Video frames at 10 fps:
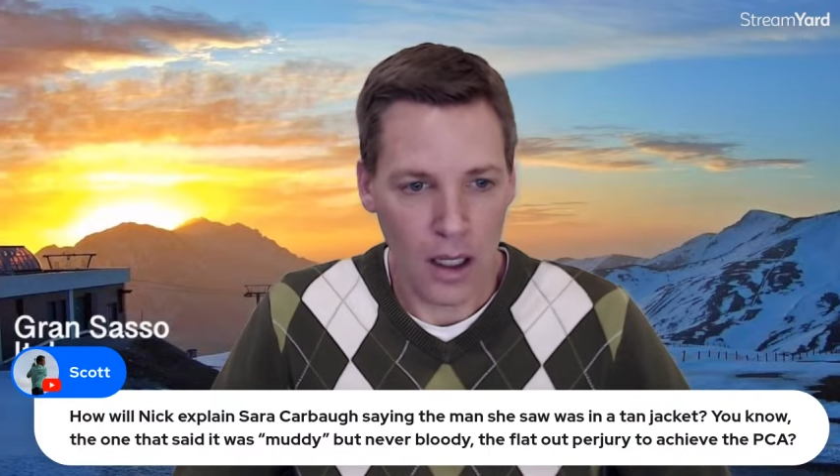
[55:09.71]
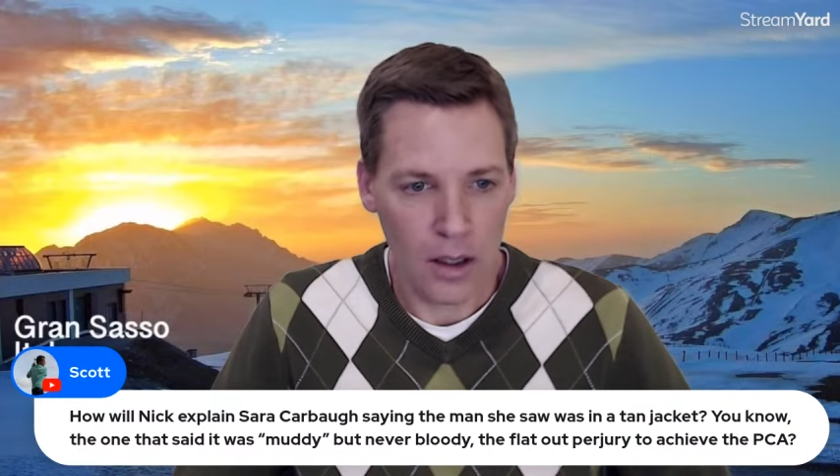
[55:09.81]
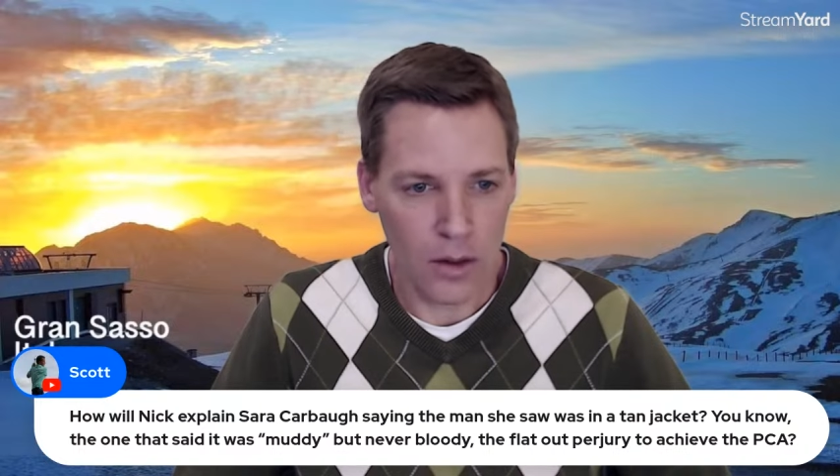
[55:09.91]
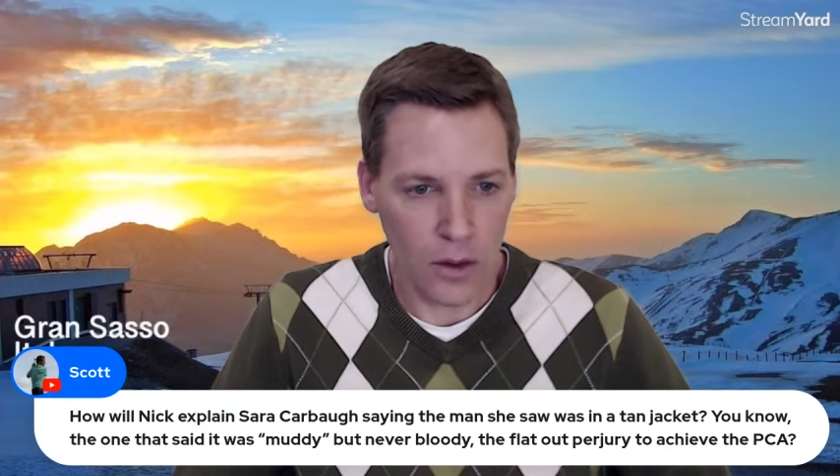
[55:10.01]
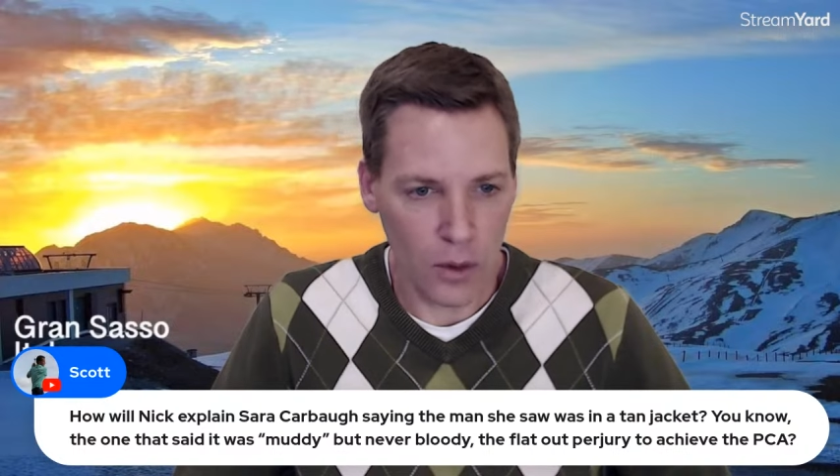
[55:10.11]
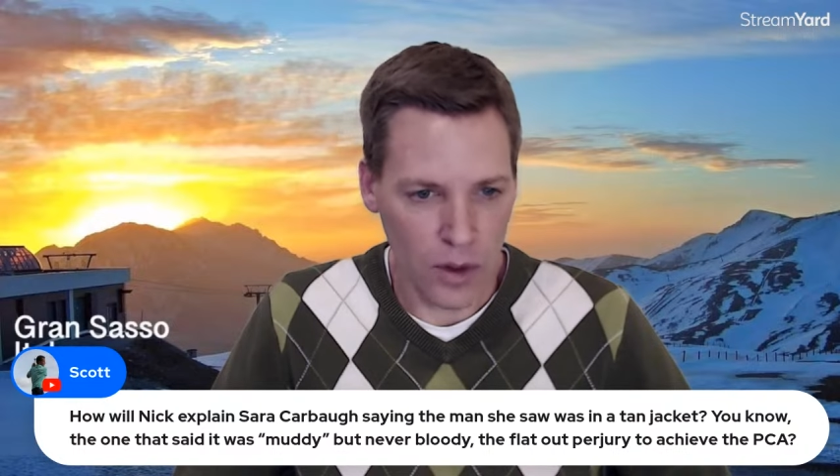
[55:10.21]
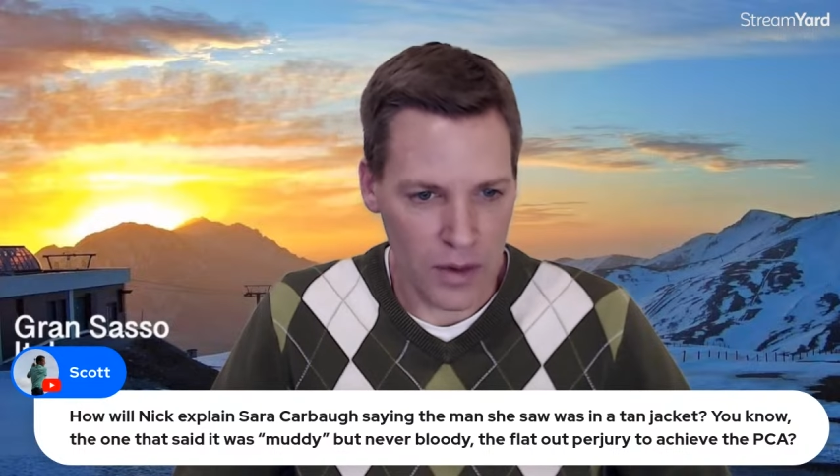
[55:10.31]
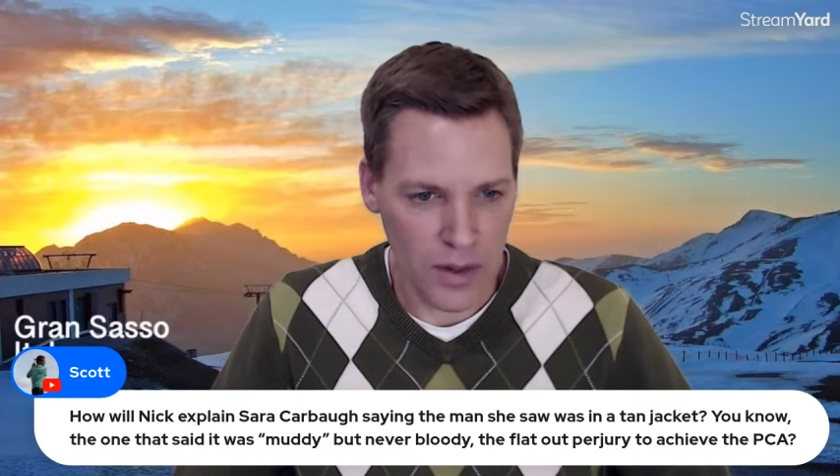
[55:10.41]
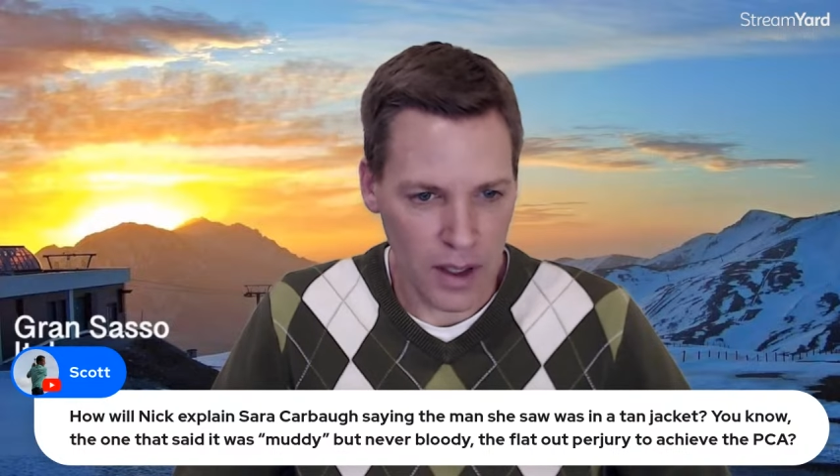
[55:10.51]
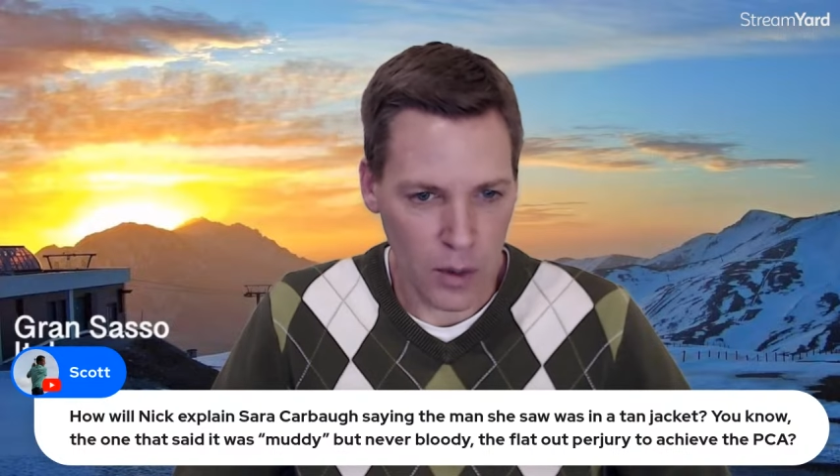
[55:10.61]
You know the one that
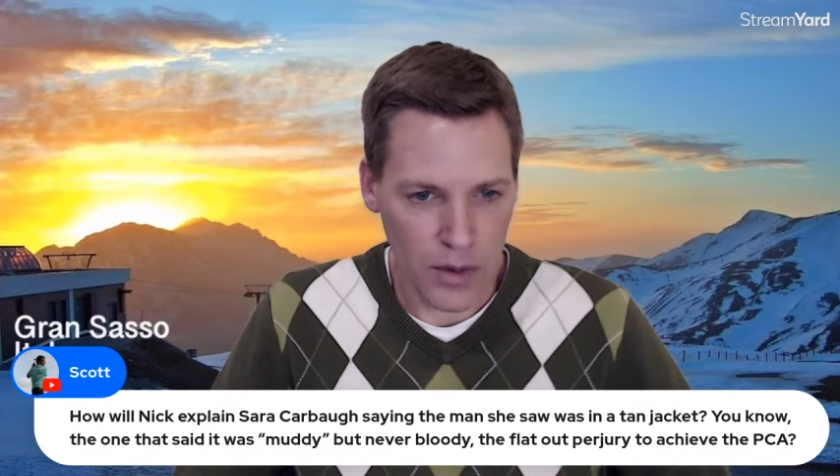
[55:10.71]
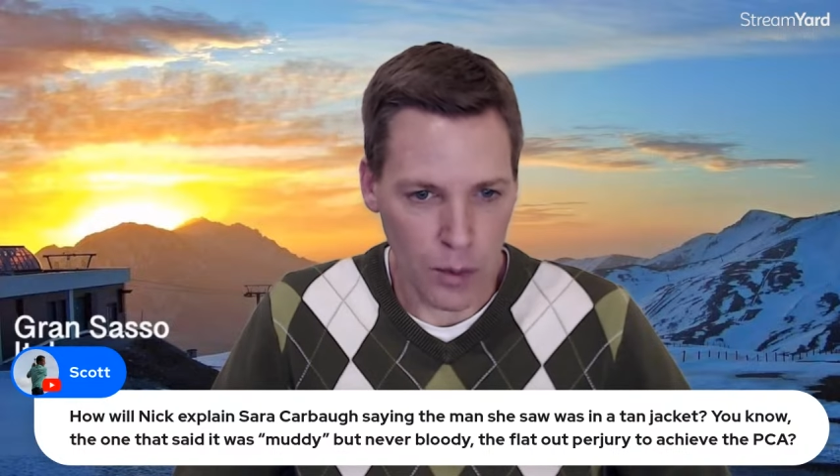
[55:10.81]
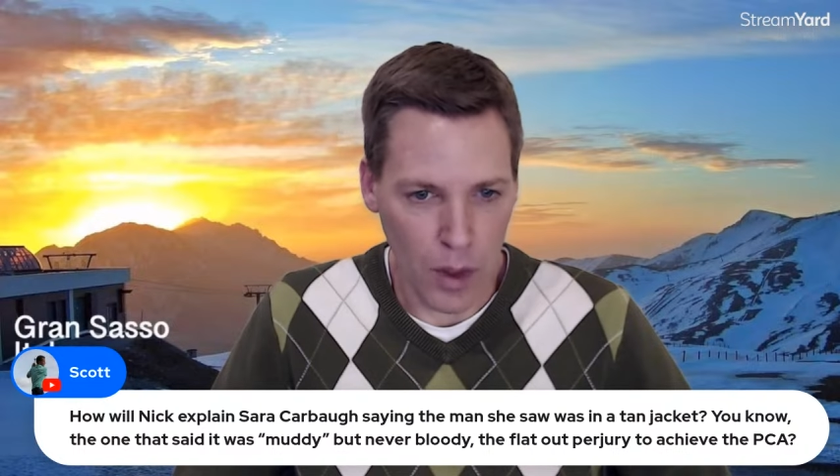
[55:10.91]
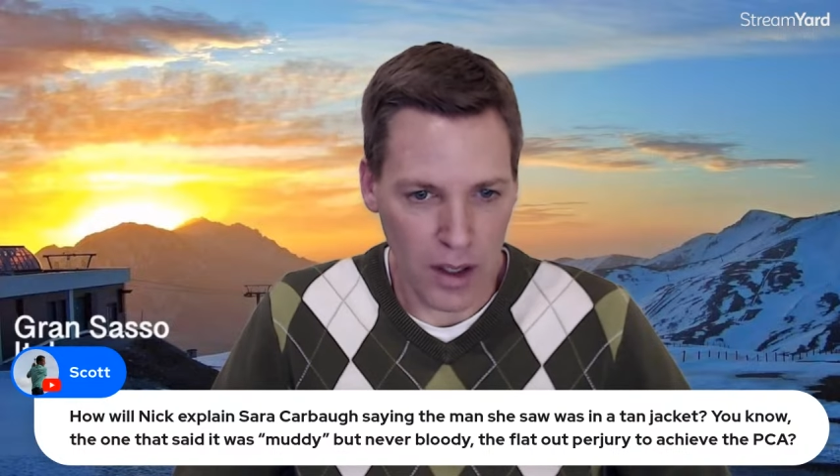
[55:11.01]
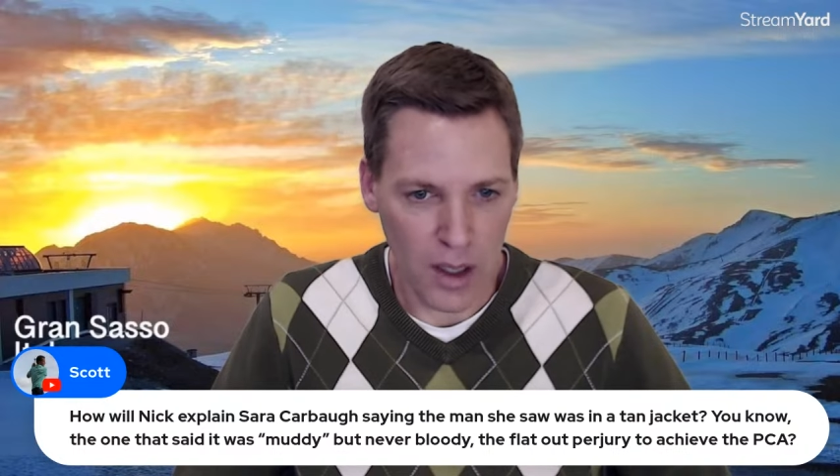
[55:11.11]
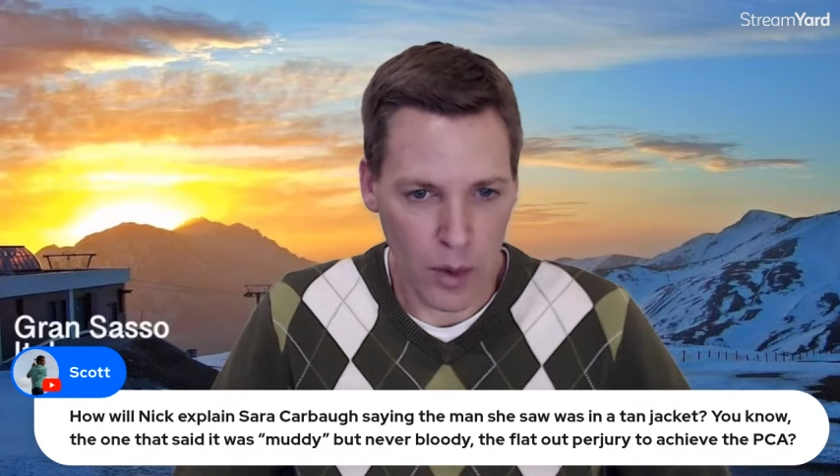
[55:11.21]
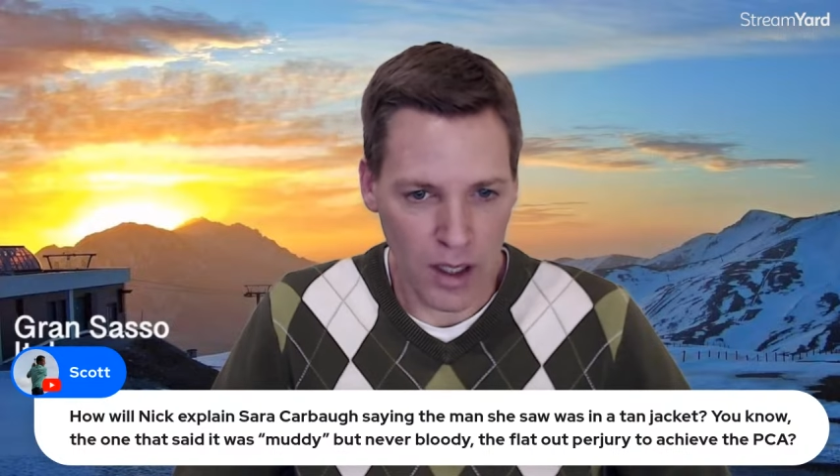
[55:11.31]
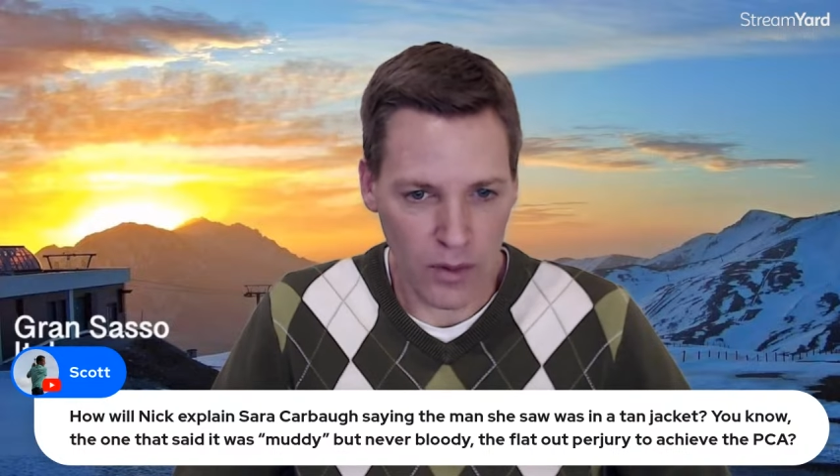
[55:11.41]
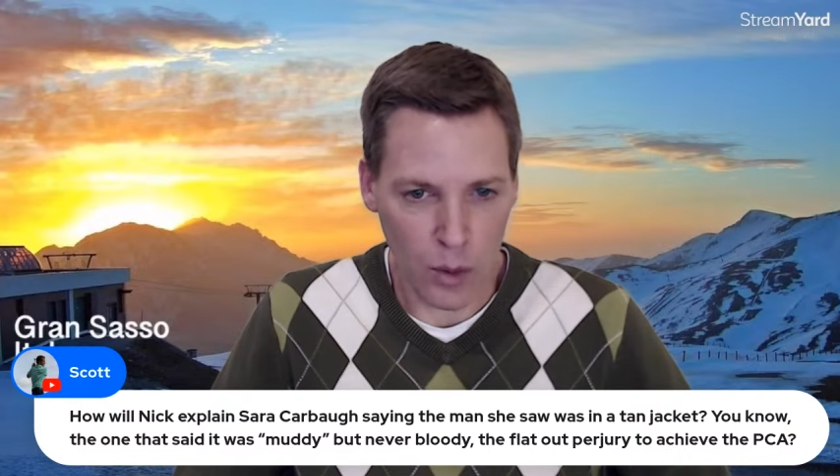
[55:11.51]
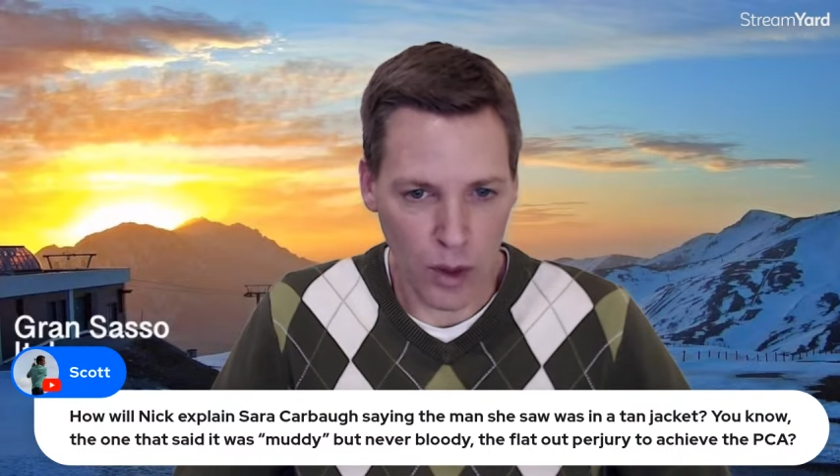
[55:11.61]
said it was muddy but
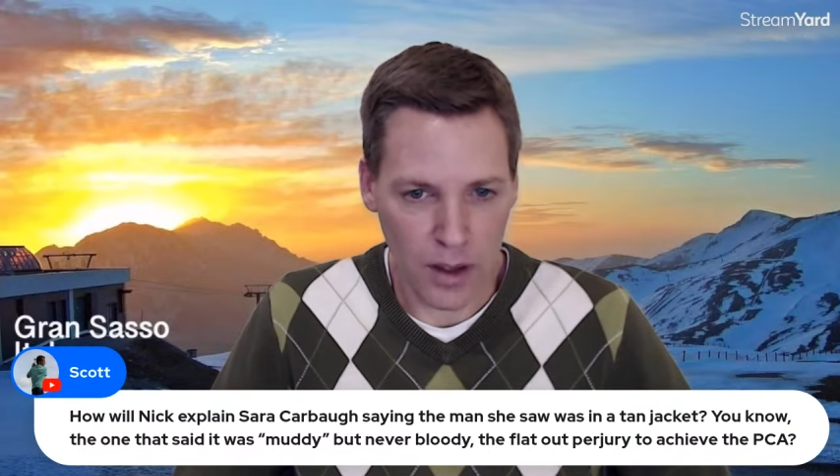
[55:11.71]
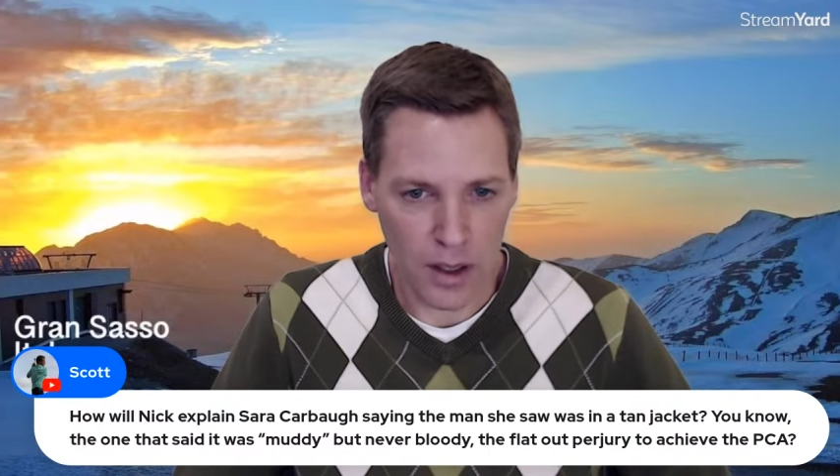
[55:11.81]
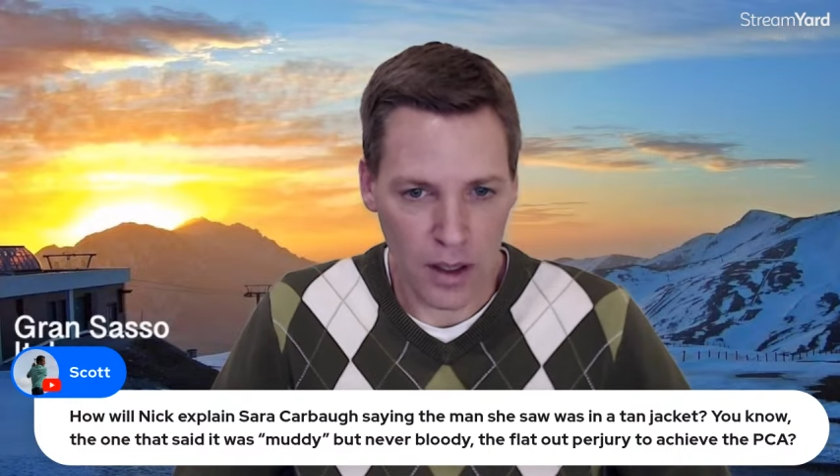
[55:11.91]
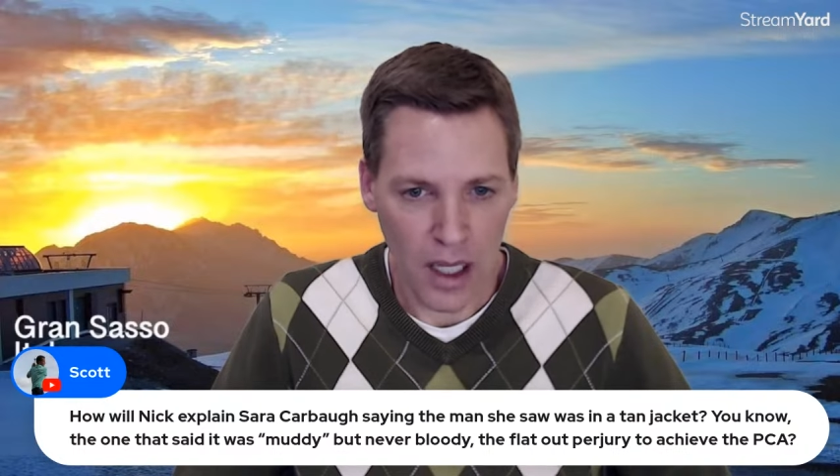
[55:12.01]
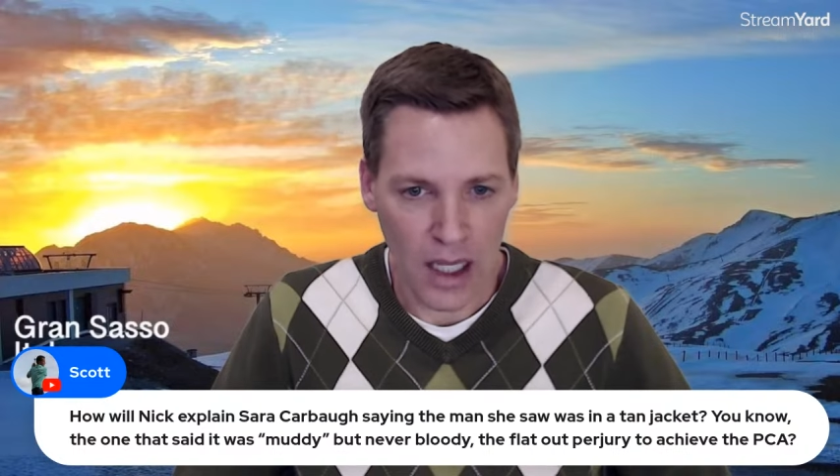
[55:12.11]
never bloody,